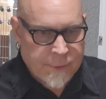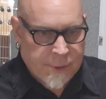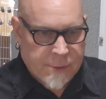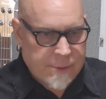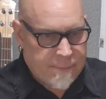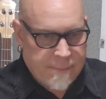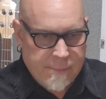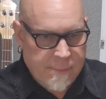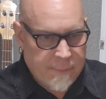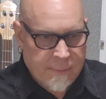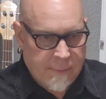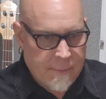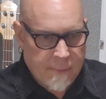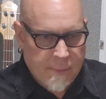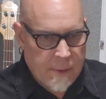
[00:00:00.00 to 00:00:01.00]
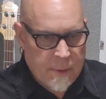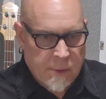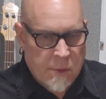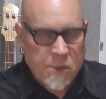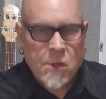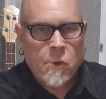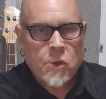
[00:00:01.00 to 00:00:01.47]
just.
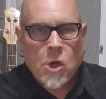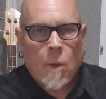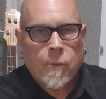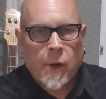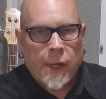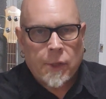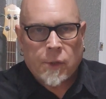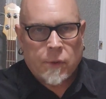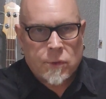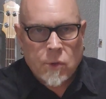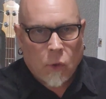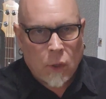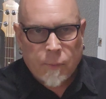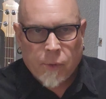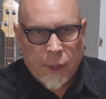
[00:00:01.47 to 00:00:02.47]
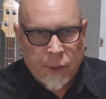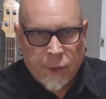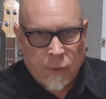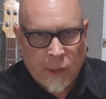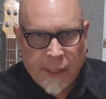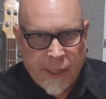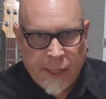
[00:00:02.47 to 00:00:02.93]
So it was all brand new, totally
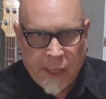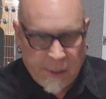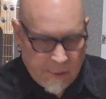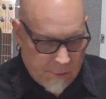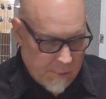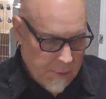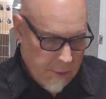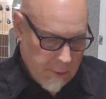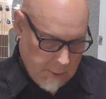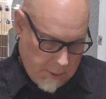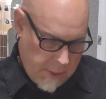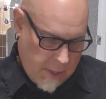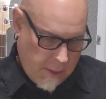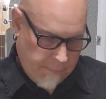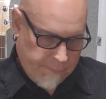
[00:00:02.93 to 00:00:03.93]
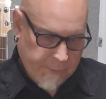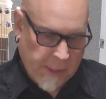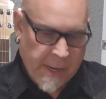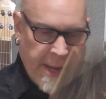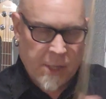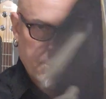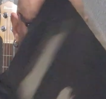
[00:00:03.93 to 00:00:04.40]
brand new, late 80s. And
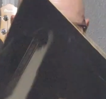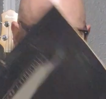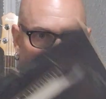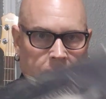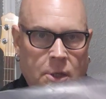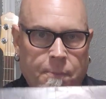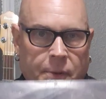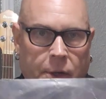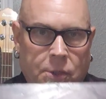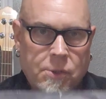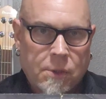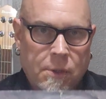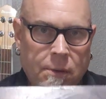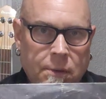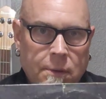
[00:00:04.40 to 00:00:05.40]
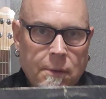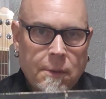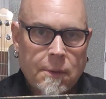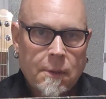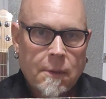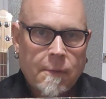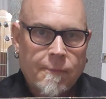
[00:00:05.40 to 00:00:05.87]
I actually took this picture
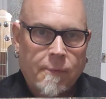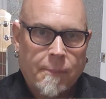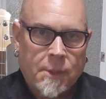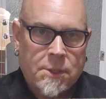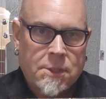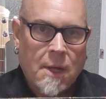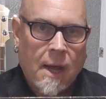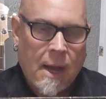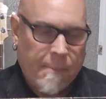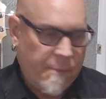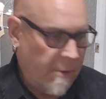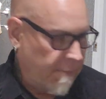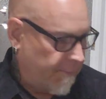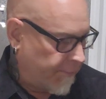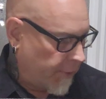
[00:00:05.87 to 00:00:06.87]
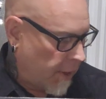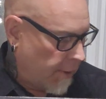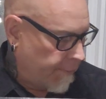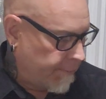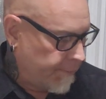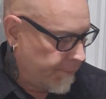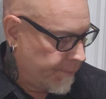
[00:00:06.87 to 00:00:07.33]
from the top
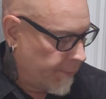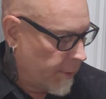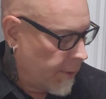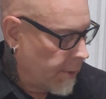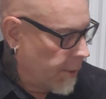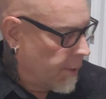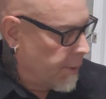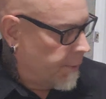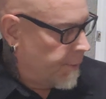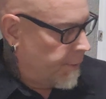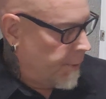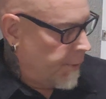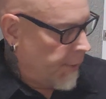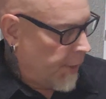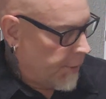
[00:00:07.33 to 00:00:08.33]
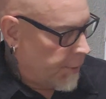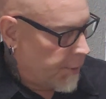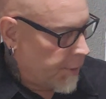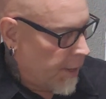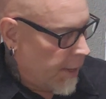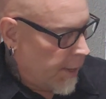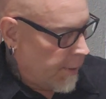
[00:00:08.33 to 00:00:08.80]
of
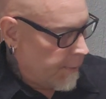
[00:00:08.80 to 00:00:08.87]
this